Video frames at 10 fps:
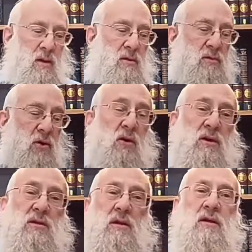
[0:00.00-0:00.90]
So the
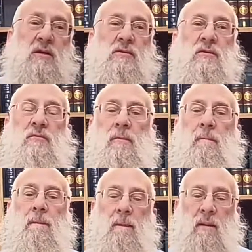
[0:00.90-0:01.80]
question is,
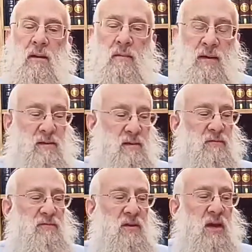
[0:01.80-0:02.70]
that's
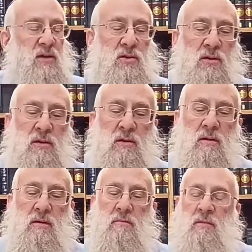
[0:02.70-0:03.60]
if the nation
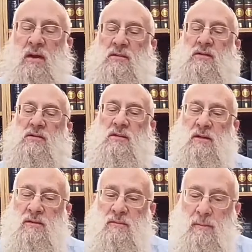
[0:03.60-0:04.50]
makes this
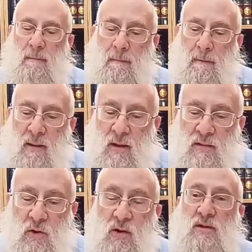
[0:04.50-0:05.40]
sin.
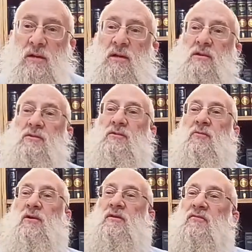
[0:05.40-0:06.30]
The question is,
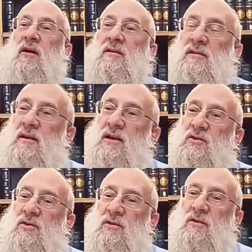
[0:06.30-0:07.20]
what defines the
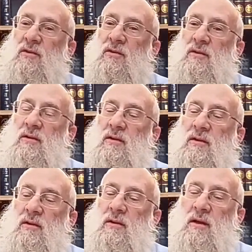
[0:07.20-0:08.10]
nation?
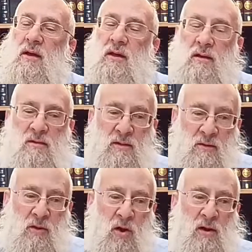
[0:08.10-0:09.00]
Because the
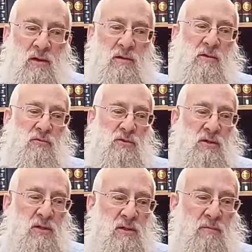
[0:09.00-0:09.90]
law is, as we'll
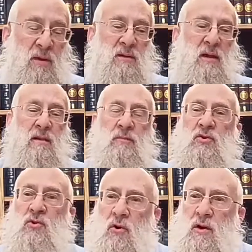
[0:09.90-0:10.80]
see, depends on the
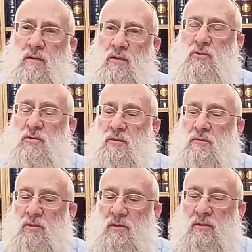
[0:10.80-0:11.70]
majority of the Jewish
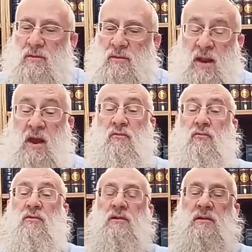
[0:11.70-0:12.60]
people. Not
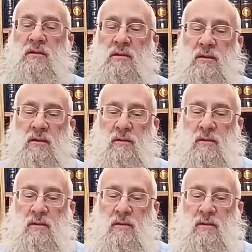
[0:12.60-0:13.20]
everyone does this sin.